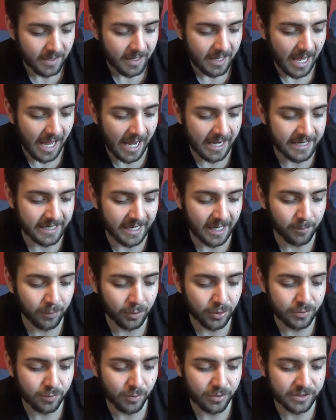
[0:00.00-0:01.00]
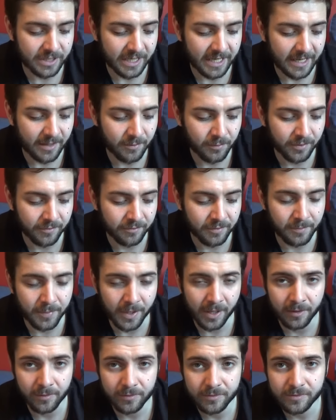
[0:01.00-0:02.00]
and you get +1 to hit with the
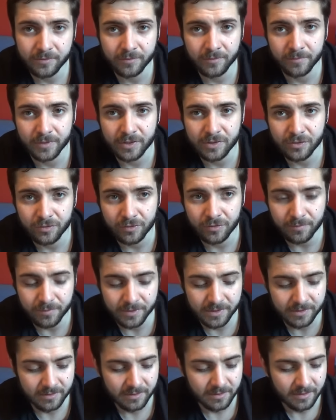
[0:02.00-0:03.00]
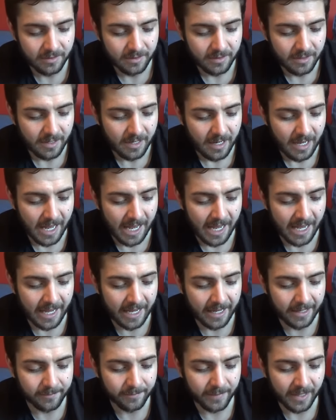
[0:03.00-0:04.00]
bows from the troops,
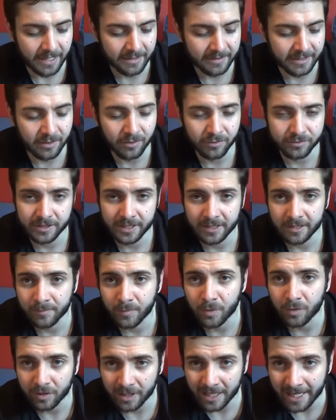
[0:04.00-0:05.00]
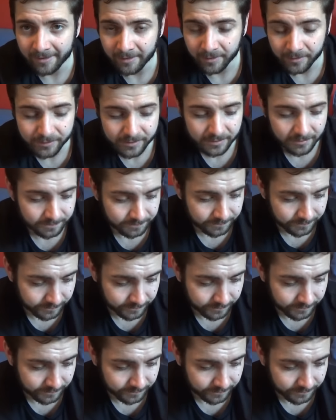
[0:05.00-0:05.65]
and they also get the Morgul arrows.